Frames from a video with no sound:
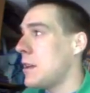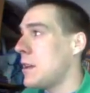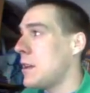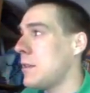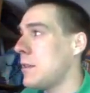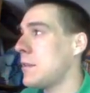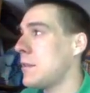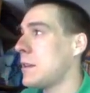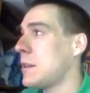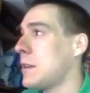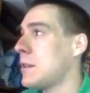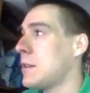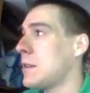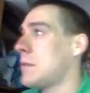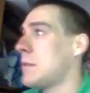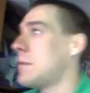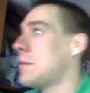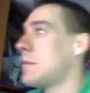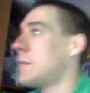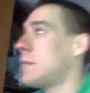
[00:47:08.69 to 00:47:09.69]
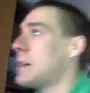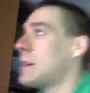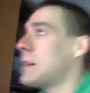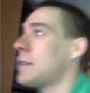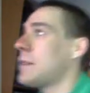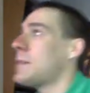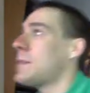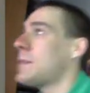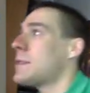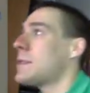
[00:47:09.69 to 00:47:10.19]
you can go, well,
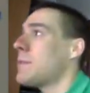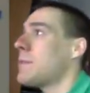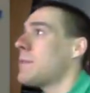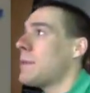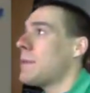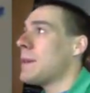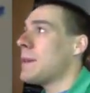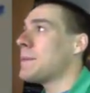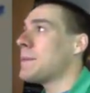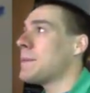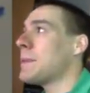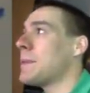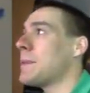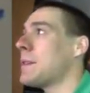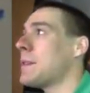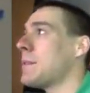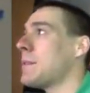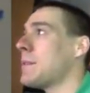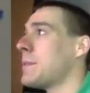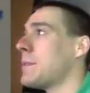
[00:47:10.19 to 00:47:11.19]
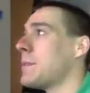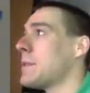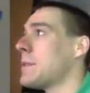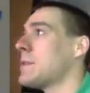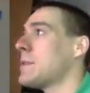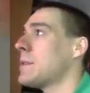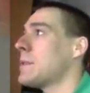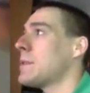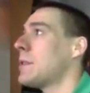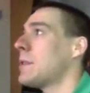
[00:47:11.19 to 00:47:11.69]
if it's 3 grams per 100
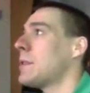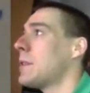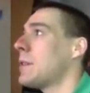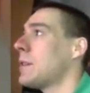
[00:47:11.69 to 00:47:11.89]
mils,